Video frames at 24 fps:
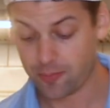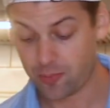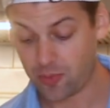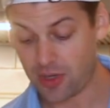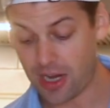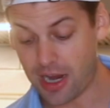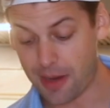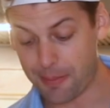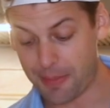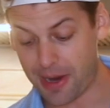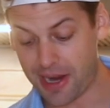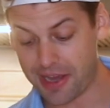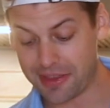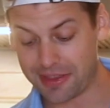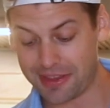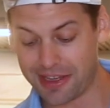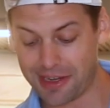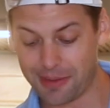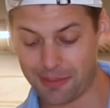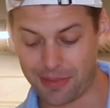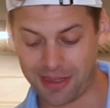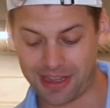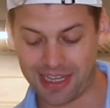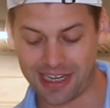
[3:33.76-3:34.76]
Not my
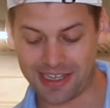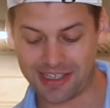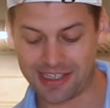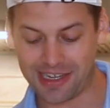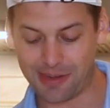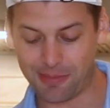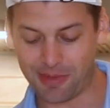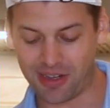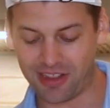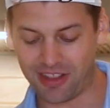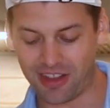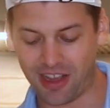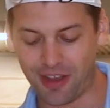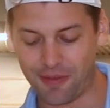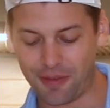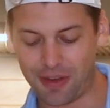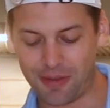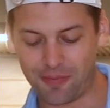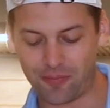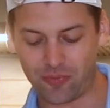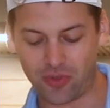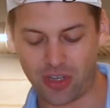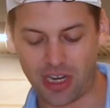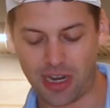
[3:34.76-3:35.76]
thing, but they seem to love
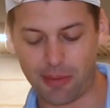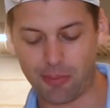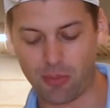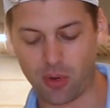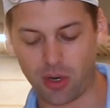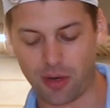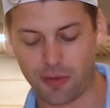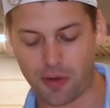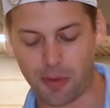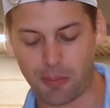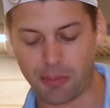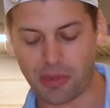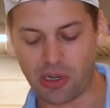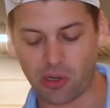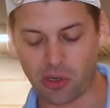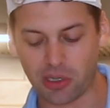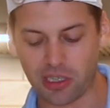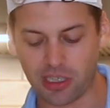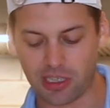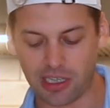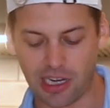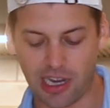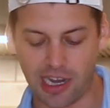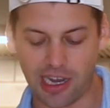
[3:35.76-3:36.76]
it. I'm more of a
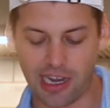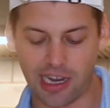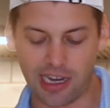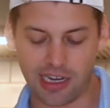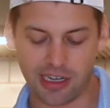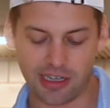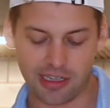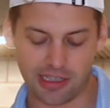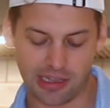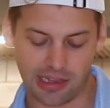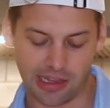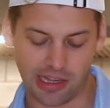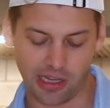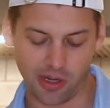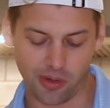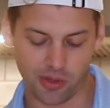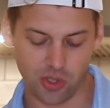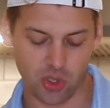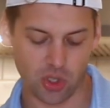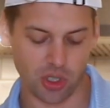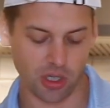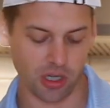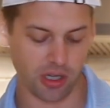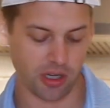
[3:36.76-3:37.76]
milk guy, little
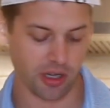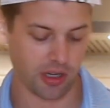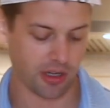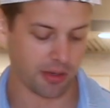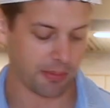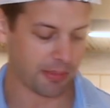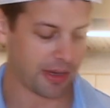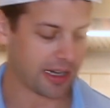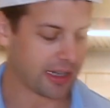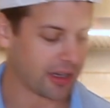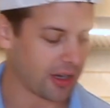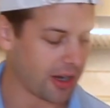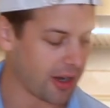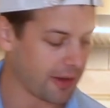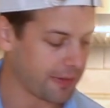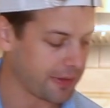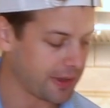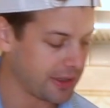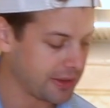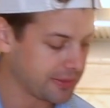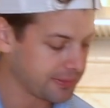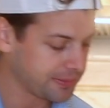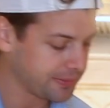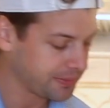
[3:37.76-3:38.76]
sugar in my
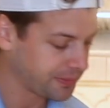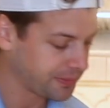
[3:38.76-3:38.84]
coffee.